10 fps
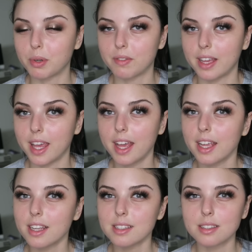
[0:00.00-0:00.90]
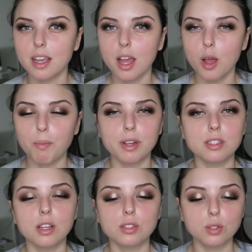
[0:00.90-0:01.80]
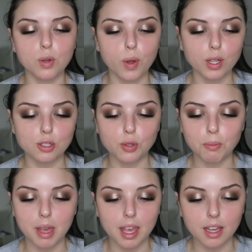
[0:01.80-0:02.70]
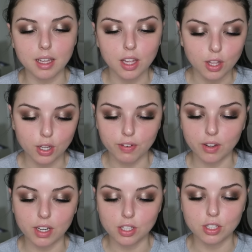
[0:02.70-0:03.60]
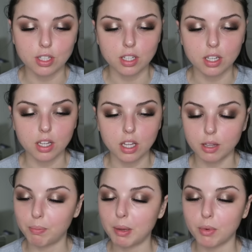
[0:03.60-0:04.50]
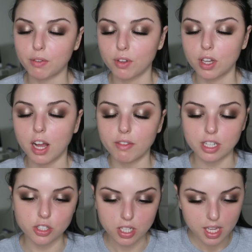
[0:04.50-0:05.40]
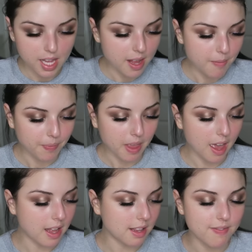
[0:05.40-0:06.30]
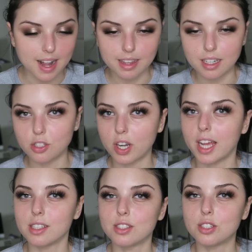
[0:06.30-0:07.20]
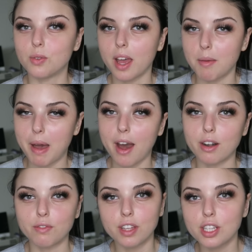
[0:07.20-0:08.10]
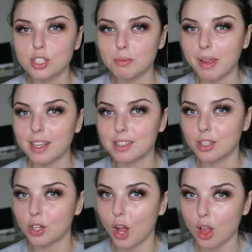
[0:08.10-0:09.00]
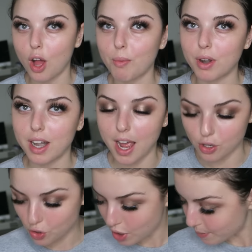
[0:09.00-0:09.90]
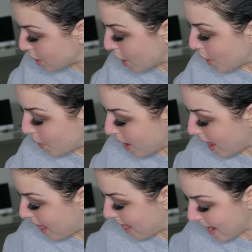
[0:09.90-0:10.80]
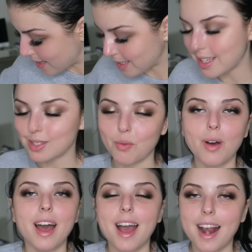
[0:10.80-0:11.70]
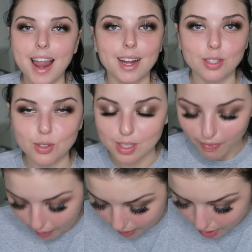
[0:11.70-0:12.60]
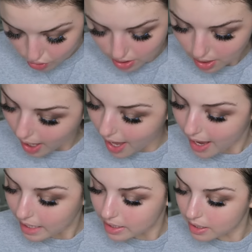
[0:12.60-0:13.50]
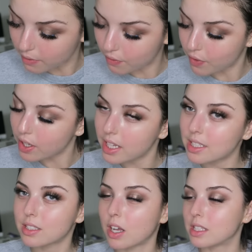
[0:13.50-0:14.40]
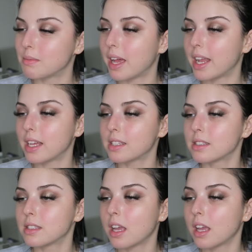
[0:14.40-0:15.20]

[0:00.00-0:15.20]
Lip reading: prevent cakiness, but it's also going to make your foundation a little bit more full coverage. And the fact that it dries to a powder finish makes it look a lot more natural. So that is why I like to use this foundation. And the Furless Cosmetics